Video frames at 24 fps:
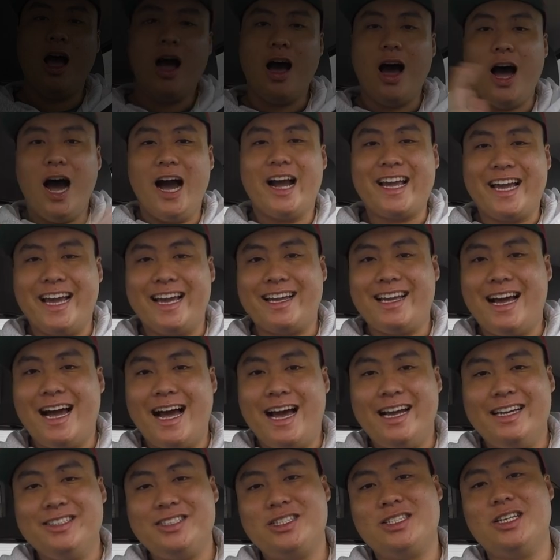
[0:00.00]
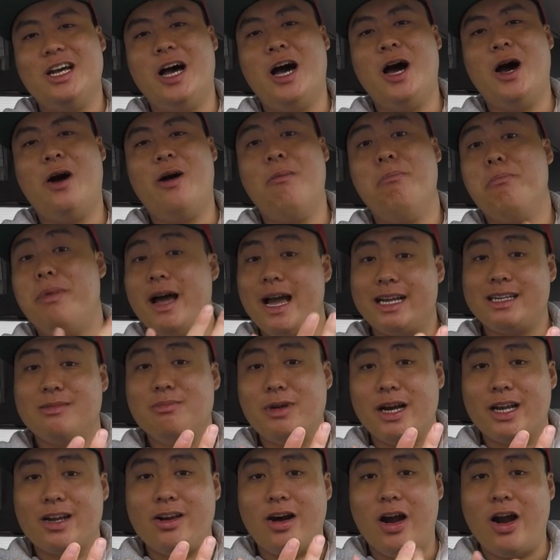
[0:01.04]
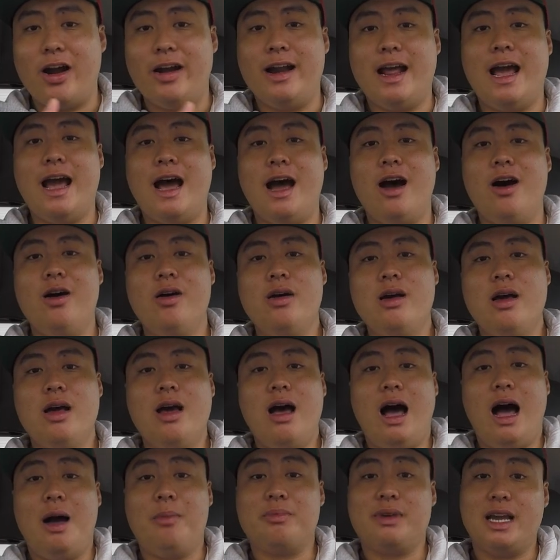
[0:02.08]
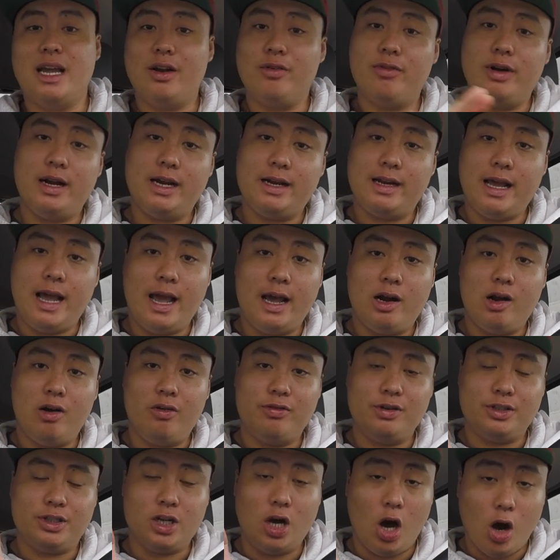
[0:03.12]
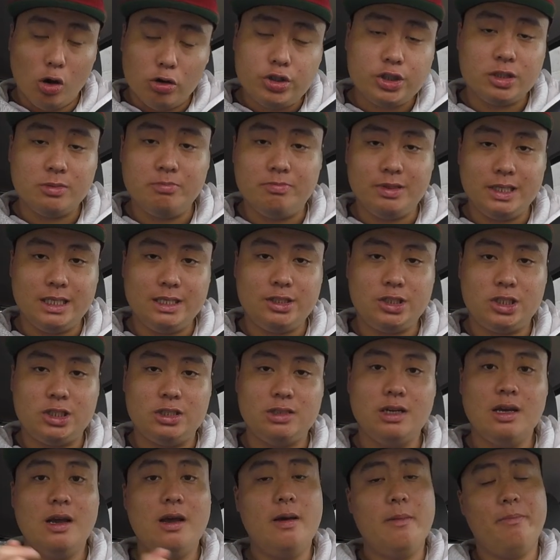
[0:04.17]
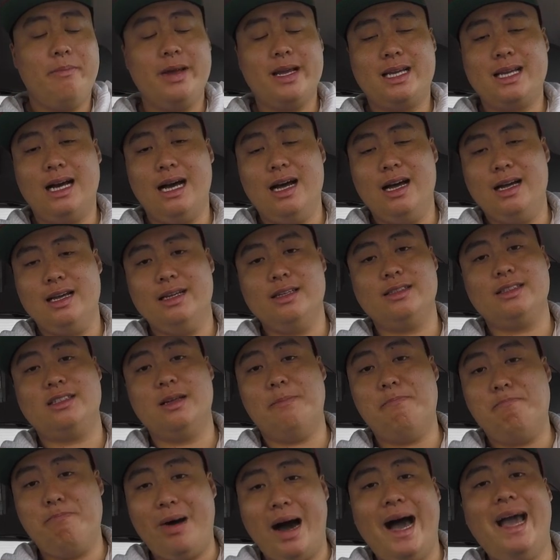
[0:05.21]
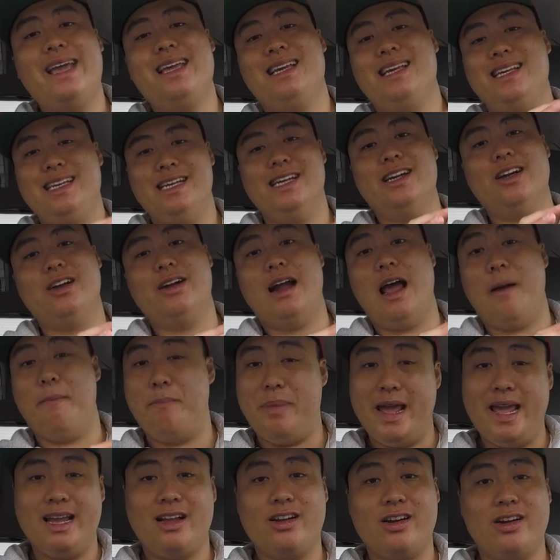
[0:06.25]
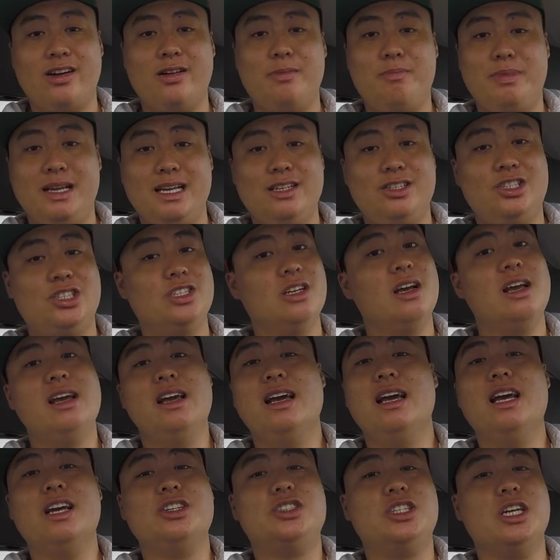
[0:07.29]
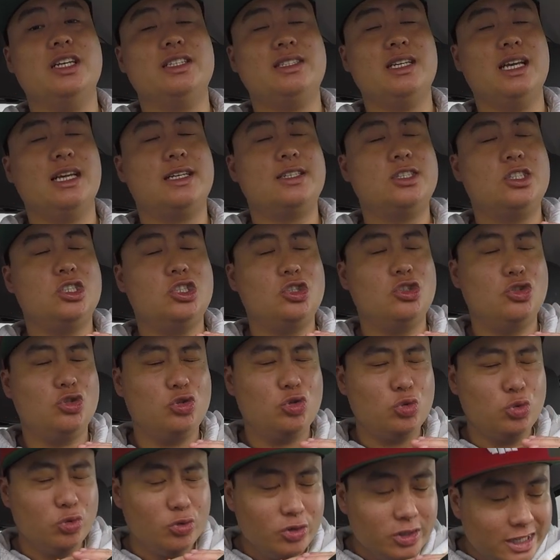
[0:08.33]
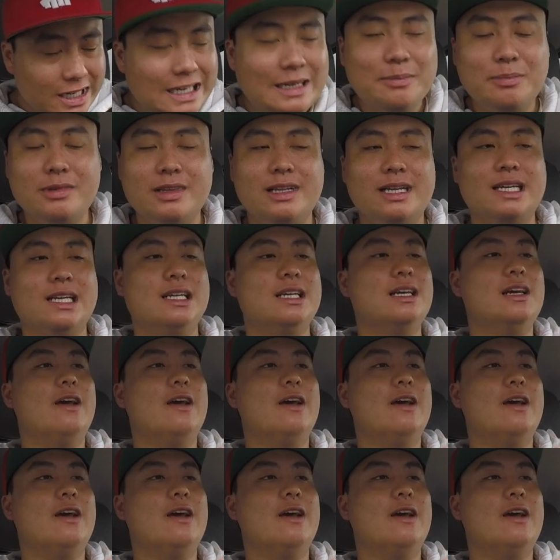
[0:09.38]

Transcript: Okay guys, so I'm back in my car now. I'm getting ready to head over to Ocean Beach because the bite here at Baker Beach is just extremely